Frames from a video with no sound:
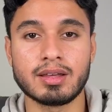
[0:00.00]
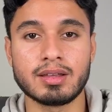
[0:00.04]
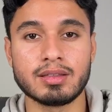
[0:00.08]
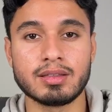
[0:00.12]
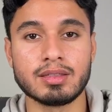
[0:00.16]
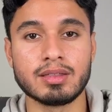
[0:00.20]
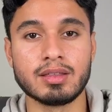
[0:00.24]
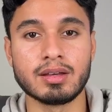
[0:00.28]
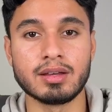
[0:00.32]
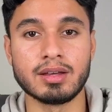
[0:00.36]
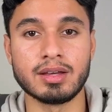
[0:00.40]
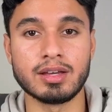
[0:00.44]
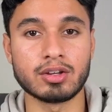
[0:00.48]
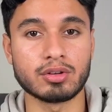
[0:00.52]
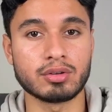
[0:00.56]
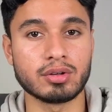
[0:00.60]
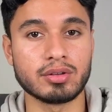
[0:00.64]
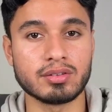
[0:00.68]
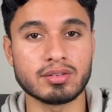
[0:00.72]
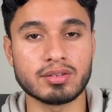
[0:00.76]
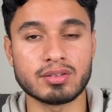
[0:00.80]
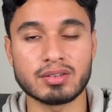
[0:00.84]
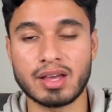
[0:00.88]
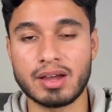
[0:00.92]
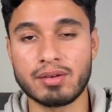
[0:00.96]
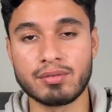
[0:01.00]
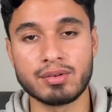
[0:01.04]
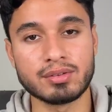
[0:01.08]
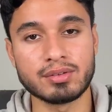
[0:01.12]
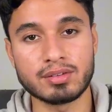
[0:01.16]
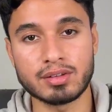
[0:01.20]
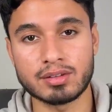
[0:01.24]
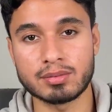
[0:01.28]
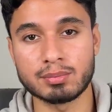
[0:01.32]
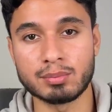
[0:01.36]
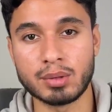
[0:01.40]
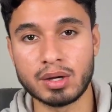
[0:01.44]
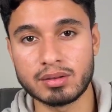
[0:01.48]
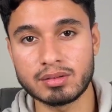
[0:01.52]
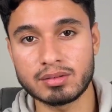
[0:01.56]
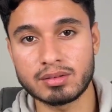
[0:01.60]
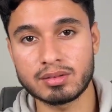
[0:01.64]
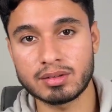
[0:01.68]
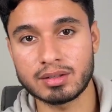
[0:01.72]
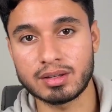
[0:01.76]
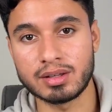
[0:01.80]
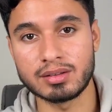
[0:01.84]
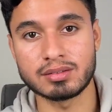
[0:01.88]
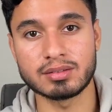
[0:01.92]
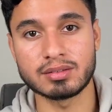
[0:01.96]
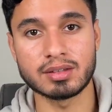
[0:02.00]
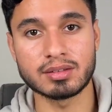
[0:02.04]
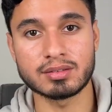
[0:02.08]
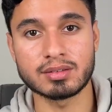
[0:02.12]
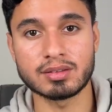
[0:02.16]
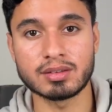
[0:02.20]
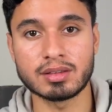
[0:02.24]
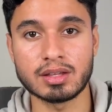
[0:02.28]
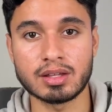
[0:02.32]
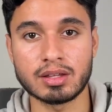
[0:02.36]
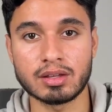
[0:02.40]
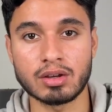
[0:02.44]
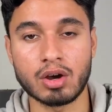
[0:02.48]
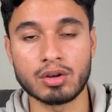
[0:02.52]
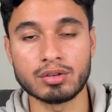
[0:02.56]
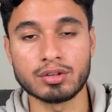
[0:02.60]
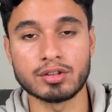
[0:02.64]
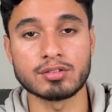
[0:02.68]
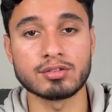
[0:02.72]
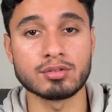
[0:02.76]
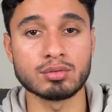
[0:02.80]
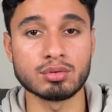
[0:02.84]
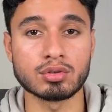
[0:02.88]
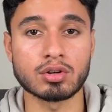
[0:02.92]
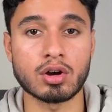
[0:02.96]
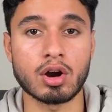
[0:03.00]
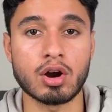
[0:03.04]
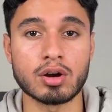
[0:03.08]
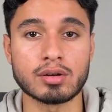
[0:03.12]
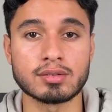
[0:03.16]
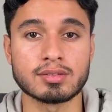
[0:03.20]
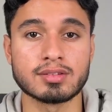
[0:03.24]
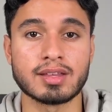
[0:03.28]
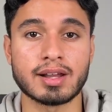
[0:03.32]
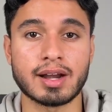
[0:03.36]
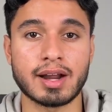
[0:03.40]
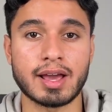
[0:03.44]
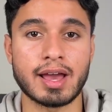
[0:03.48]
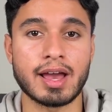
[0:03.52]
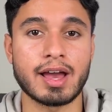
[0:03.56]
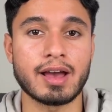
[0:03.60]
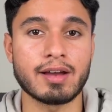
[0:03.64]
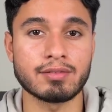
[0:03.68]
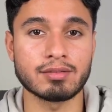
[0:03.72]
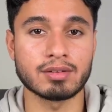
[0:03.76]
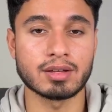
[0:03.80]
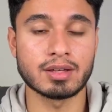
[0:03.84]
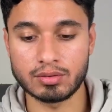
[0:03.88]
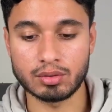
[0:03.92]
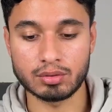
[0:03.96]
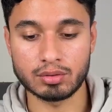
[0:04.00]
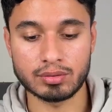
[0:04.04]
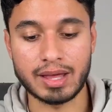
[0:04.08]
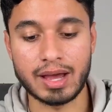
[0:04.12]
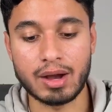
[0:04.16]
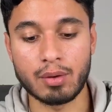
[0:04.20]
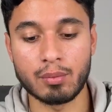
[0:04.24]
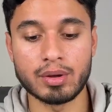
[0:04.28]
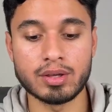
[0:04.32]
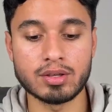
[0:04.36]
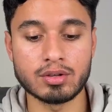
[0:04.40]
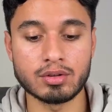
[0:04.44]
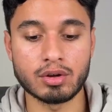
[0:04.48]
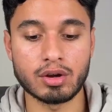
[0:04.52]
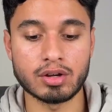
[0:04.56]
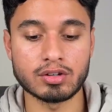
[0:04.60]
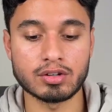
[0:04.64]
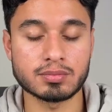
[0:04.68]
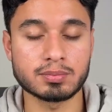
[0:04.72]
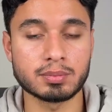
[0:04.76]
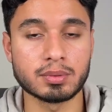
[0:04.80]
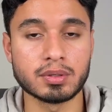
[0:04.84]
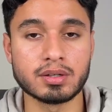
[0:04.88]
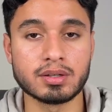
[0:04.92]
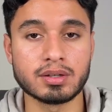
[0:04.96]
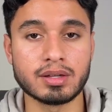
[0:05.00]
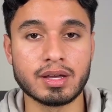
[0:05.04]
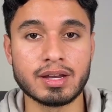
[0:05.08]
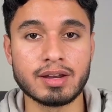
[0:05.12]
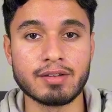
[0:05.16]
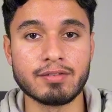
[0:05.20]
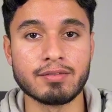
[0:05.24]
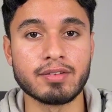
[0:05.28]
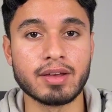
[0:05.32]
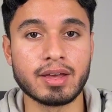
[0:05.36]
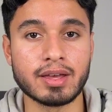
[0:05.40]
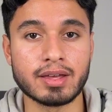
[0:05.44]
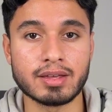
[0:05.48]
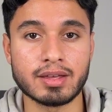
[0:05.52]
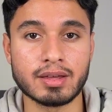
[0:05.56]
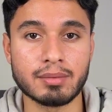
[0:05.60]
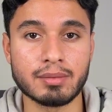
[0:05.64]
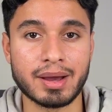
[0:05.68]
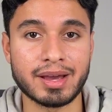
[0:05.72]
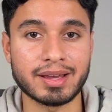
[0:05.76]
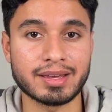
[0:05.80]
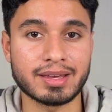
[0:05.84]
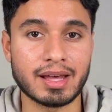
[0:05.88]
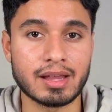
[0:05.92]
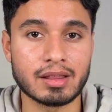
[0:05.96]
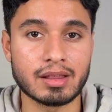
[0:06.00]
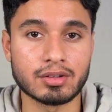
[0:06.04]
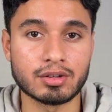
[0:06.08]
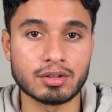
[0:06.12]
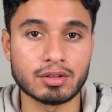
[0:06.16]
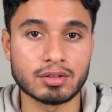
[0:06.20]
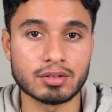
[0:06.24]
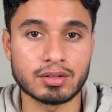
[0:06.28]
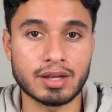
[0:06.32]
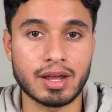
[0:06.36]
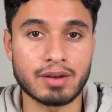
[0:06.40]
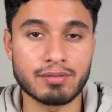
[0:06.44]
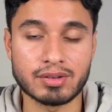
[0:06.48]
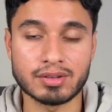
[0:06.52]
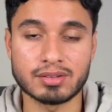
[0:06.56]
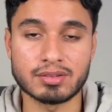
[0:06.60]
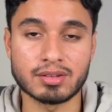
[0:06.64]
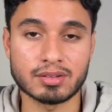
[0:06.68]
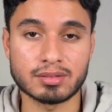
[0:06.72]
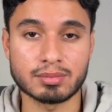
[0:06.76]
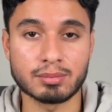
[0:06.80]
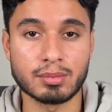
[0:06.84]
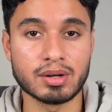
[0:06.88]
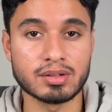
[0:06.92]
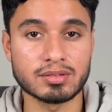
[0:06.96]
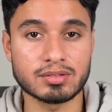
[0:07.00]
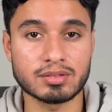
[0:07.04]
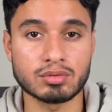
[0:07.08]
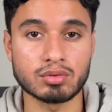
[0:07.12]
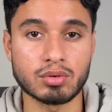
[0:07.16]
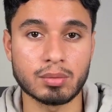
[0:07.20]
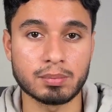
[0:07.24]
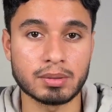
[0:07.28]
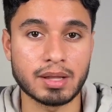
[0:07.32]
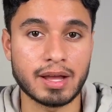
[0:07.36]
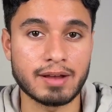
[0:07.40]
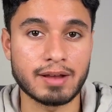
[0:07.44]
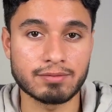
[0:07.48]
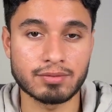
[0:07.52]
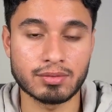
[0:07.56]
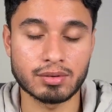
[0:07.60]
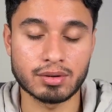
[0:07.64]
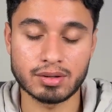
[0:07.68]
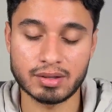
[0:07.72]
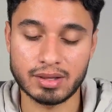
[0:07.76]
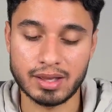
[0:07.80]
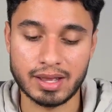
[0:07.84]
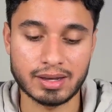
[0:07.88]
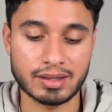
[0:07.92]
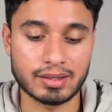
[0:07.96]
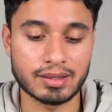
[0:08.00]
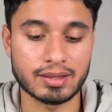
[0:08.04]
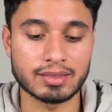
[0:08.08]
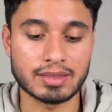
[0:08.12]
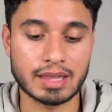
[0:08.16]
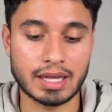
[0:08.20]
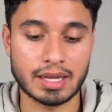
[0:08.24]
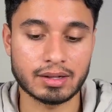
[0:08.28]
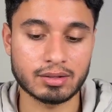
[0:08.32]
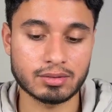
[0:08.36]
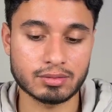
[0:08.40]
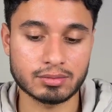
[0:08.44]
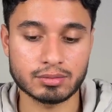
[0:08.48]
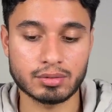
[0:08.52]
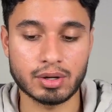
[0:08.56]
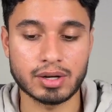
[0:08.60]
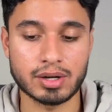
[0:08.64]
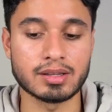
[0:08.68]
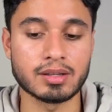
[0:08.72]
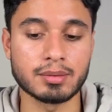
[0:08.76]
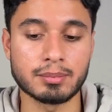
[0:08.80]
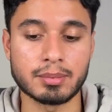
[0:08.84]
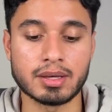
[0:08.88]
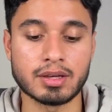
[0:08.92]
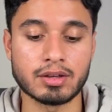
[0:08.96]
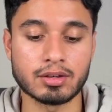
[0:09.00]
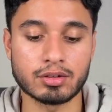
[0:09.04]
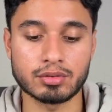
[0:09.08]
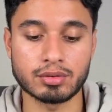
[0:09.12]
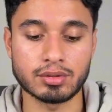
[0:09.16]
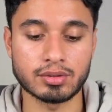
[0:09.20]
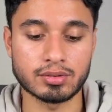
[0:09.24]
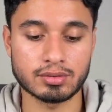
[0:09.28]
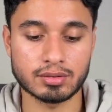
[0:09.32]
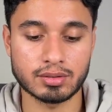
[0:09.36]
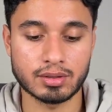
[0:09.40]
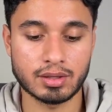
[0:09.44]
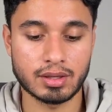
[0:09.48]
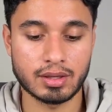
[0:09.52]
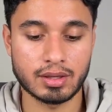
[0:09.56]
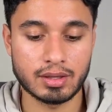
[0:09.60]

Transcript: the increases every 6 months consistently on the 2 cards that I have. So that way, I just put an event in my calendar every 6 months to apply for it and get that credit limit increase.